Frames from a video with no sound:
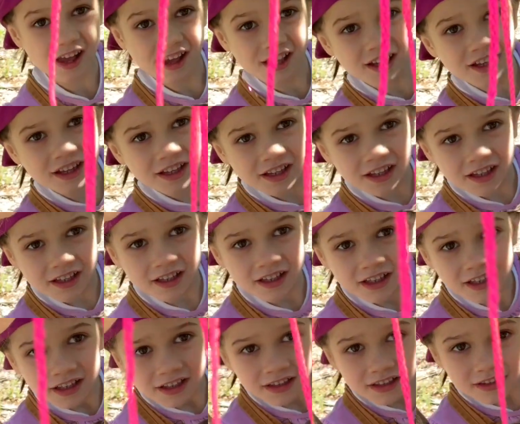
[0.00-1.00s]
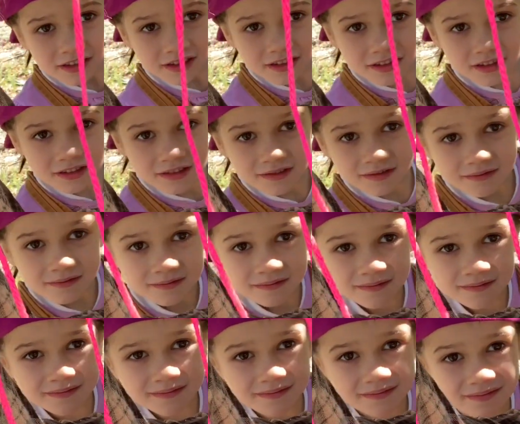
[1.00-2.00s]
And there's our
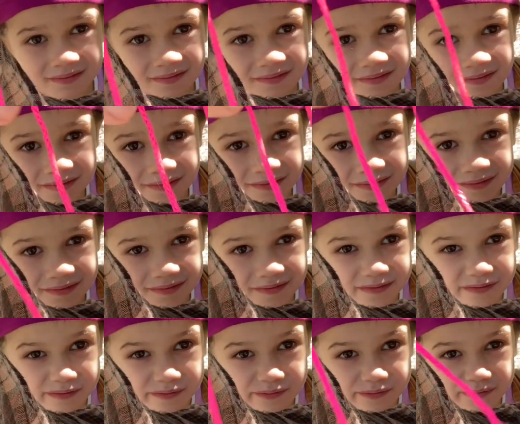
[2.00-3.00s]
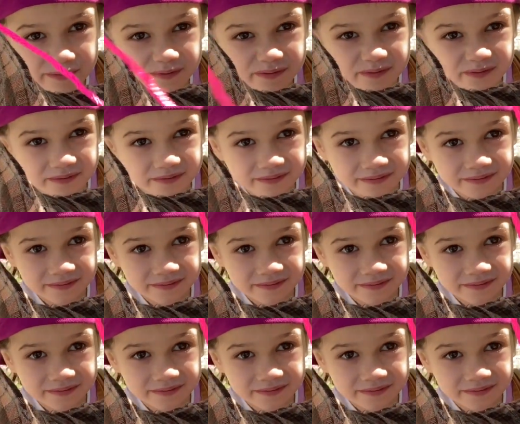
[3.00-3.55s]
elderberry necklace, or